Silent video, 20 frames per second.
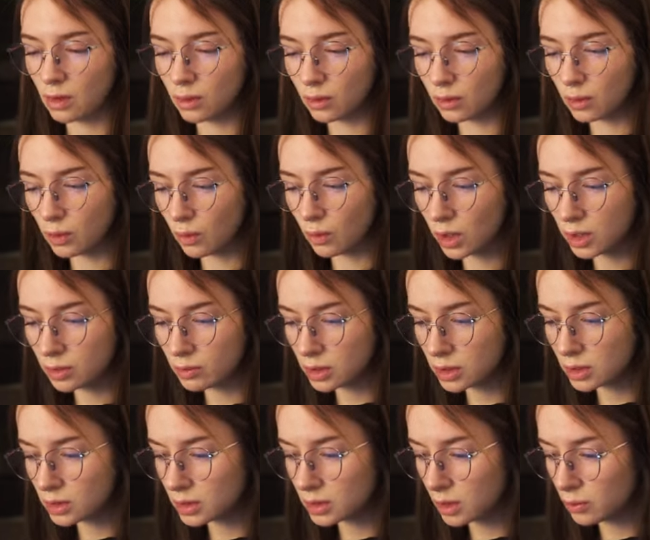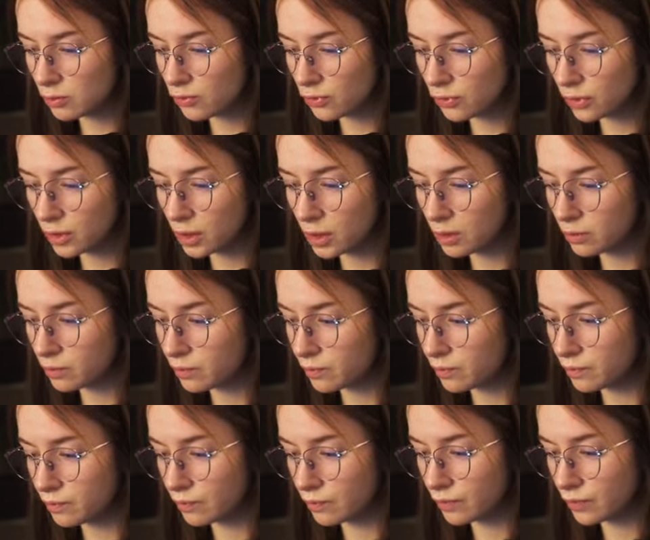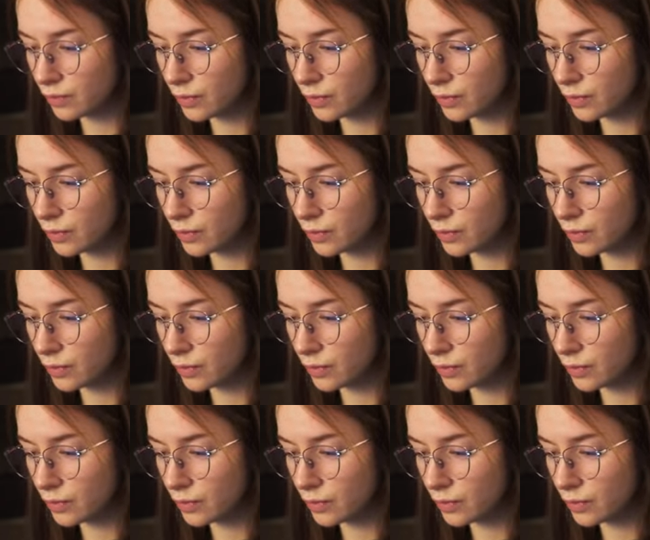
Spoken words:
On the 1-minute time frame,